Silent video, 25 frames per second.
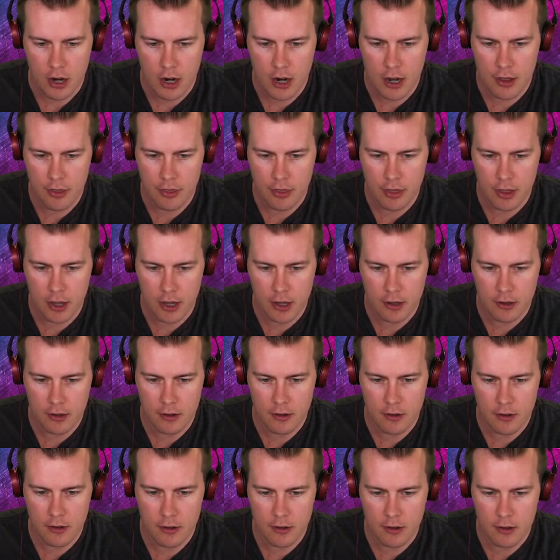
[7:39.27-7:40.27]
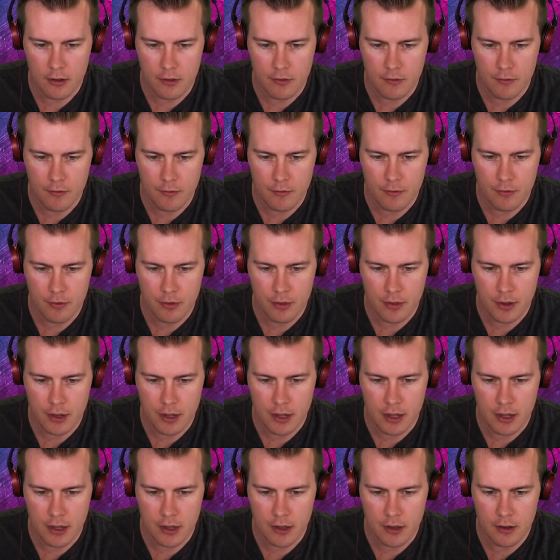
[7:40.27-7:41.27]
I think,
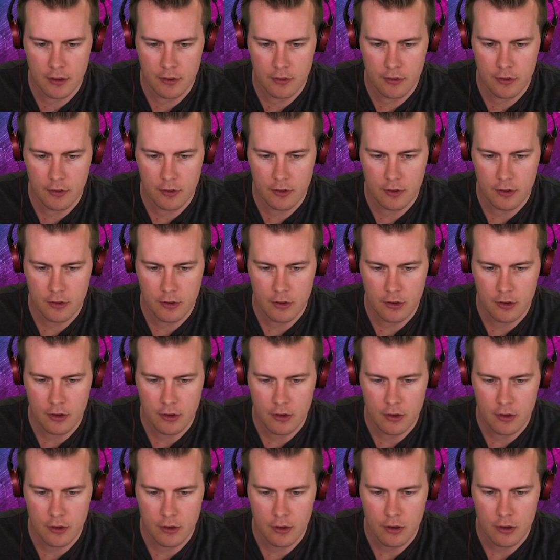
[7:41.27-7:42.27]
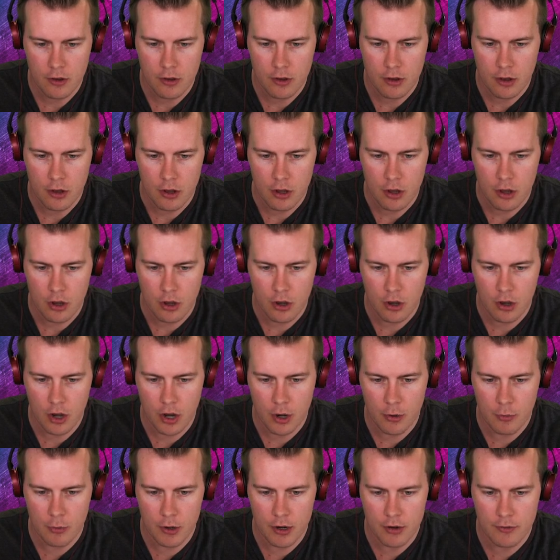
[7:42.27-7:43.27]
is, oh,
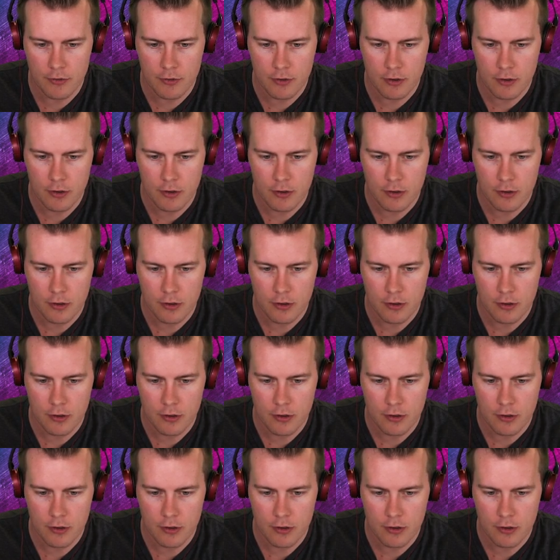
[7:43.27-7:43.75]
I whiffed.